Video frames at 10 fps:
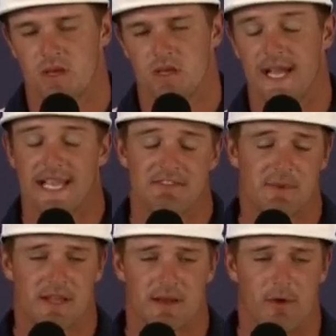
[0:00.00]
Yeah, it gives
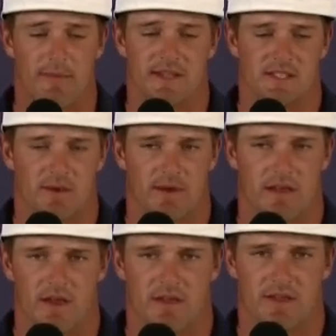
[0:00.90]
me a lot of momentum.
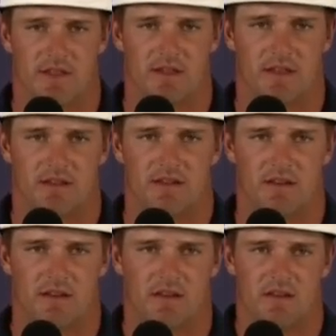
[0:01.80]
I think
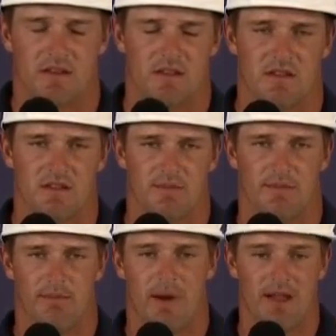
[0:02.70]
that
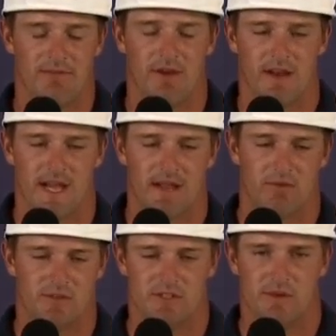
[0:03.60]
my front nine,
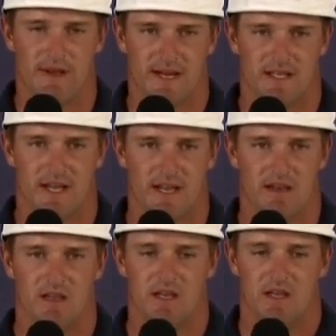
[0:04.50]
which is the back
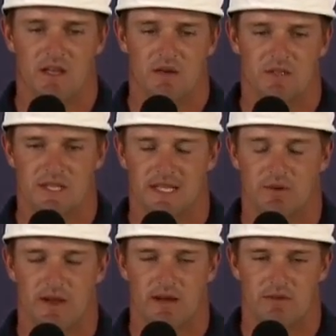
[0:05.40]
nine, was not
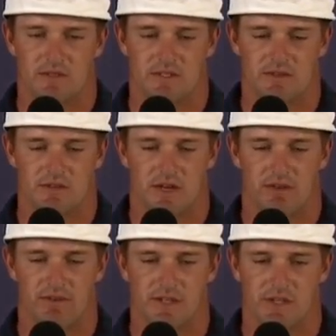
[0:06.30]
the way I was trying
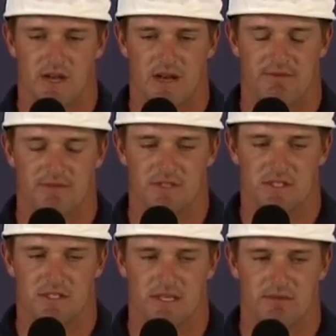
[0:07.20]
to finish it off and
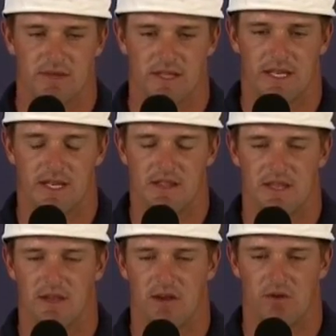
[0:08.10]
just didn't really get
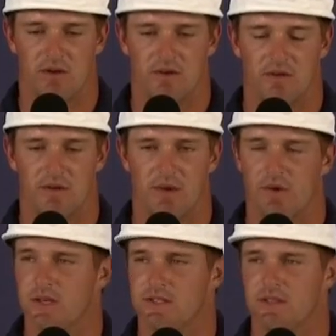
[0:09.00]
anything going the way I
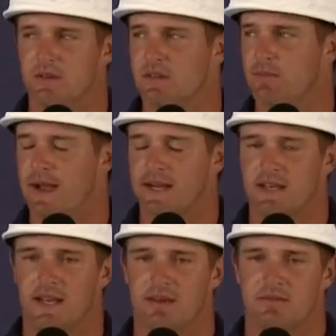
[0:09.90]
wanted to in the back
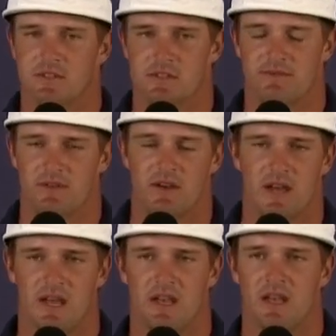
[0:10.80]
nine, which is the front
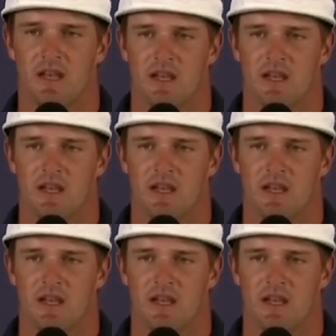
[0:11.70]
nine.